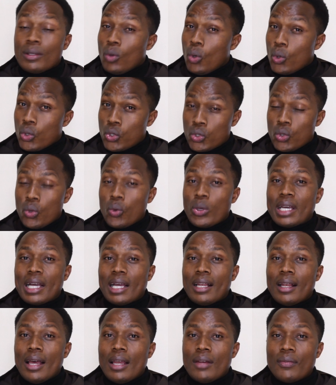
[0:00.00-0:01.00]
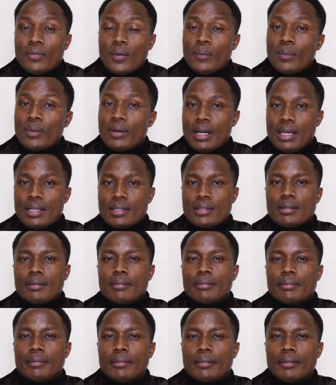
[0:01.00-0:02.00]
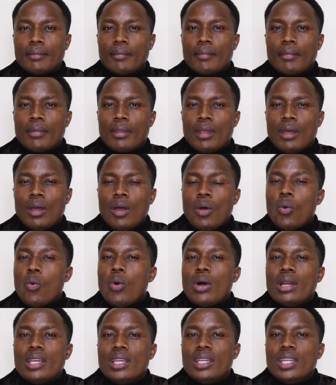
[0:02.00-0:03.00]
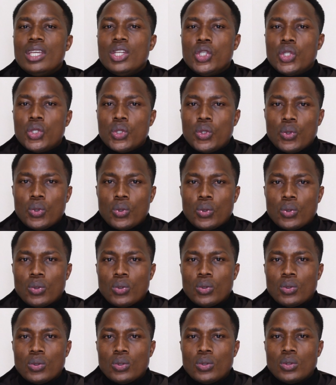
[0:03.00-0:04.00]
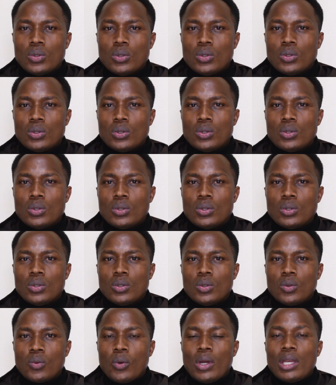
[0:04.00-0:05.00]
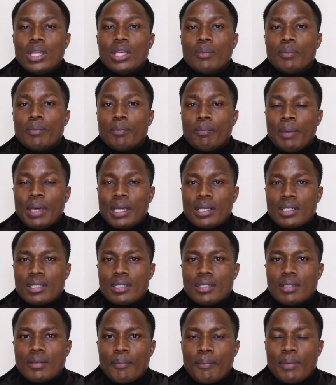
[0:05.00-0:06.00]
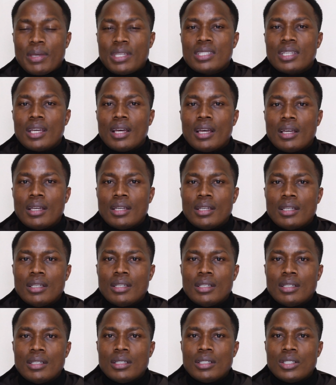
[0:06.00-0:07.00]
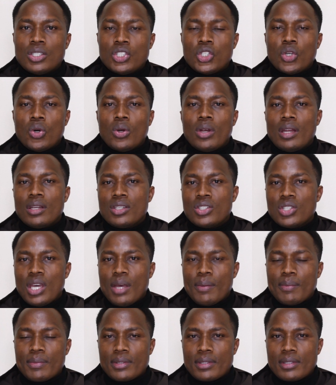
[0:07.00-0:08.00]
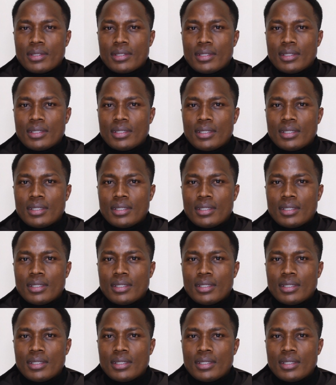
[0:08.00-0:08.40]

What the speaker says: Also, we can learn from Christ. What did he do when he picked Peter, John, and James?